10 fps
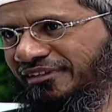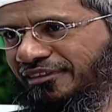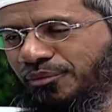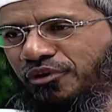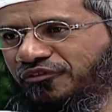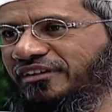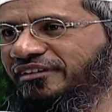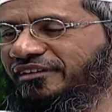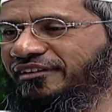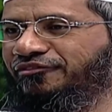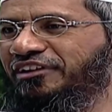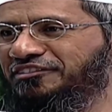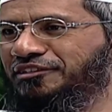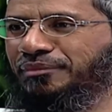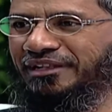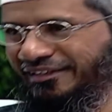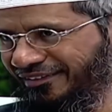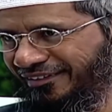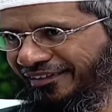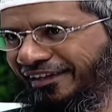The Prophet drinks the milk,
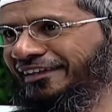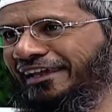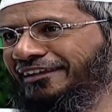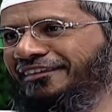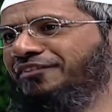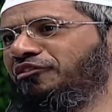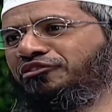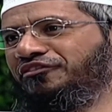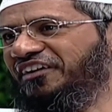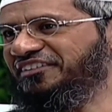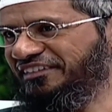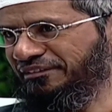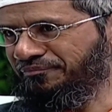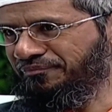indicating that he was not fasting.